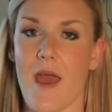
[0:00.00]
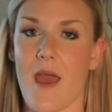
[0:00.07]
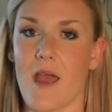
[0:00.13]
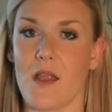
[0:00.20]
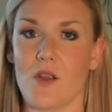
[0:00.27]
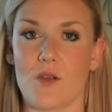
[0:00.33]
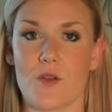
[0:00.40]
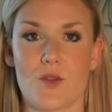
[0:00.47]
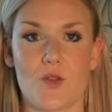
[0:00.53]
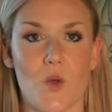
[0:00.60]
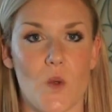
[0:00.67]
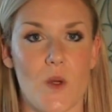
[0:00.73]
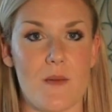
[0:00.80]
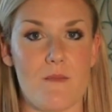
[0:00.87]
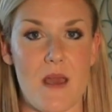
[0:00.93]
and your
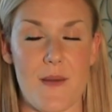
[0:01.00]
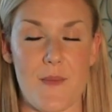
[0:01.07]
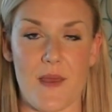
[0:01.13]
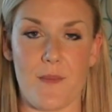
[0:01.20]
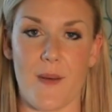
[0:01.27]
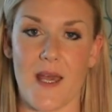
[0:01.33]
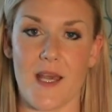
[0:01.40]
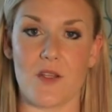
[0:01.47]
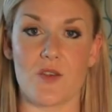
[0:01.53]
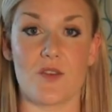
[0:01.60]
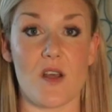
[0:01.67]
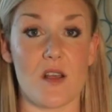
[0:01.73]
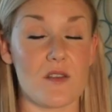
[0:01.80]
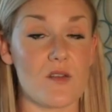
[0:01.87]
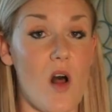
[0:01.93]
story may be pitched
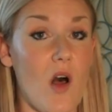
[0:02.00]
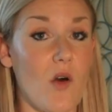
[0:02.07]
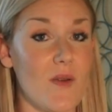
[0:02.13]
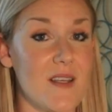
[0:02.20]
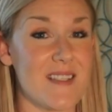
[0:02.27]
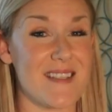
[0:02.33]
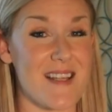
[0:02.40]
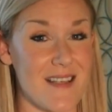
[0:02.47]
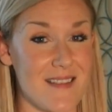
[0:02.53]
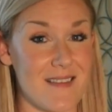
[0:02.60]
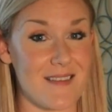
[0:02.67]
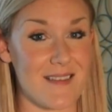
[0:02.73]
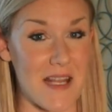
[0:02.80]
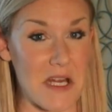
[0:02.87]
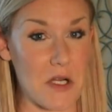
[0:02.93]
doesn't always
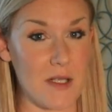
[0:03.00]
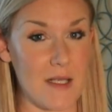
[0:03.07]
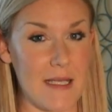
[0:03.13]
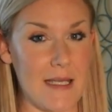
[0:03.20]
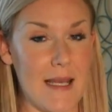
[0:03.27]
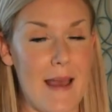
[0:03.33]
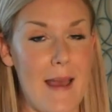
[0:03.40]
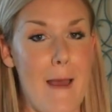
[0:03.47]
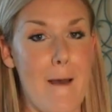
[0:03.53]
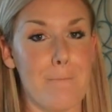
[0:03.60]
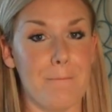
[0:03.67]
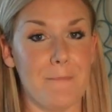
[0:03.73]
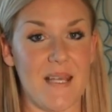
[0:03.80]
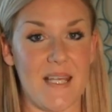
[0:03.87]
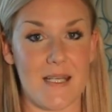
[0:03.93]
necessarily
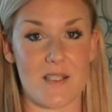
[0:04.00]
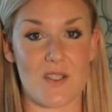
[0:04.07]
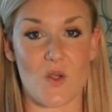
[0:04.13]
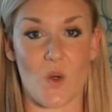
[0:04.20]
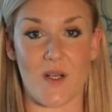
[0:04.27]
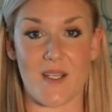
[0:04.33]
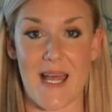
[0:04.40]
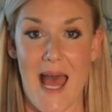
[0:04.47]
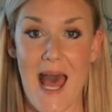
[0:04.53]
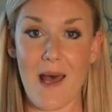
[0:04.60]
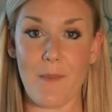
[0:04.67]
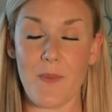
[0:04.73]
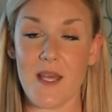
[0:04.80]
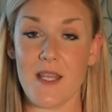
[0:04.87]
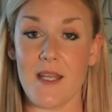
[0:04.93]
mean it's going to
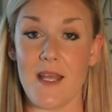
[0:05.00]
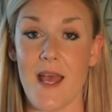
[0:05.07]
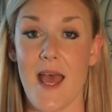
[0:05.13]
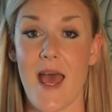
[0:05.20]
happen.